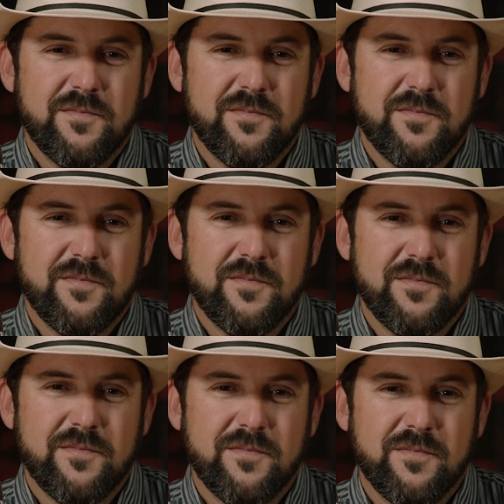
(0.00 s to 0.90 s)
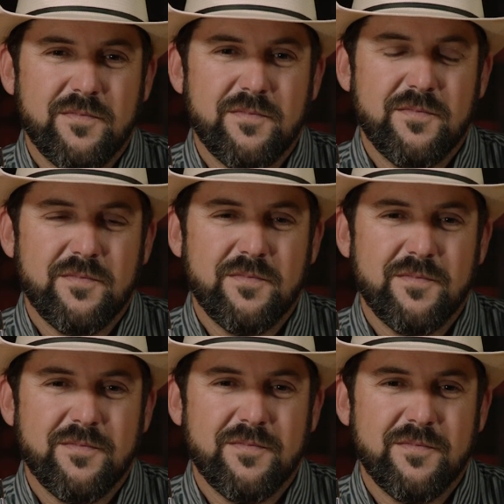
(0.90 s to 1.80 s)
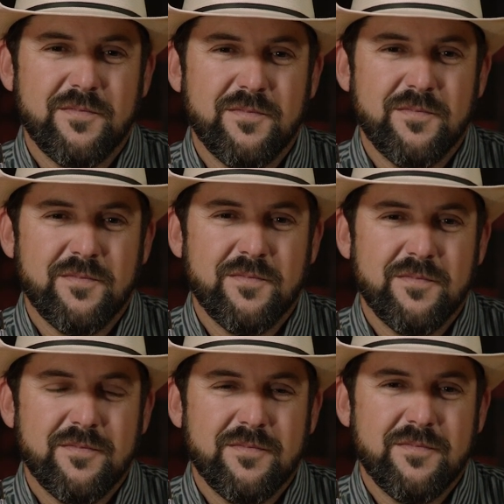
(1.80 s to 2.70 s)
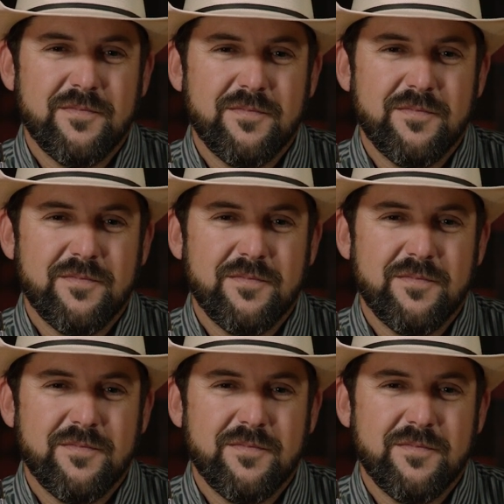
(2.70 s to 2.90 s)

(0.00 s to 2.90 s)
No words are spoken by the person on screen.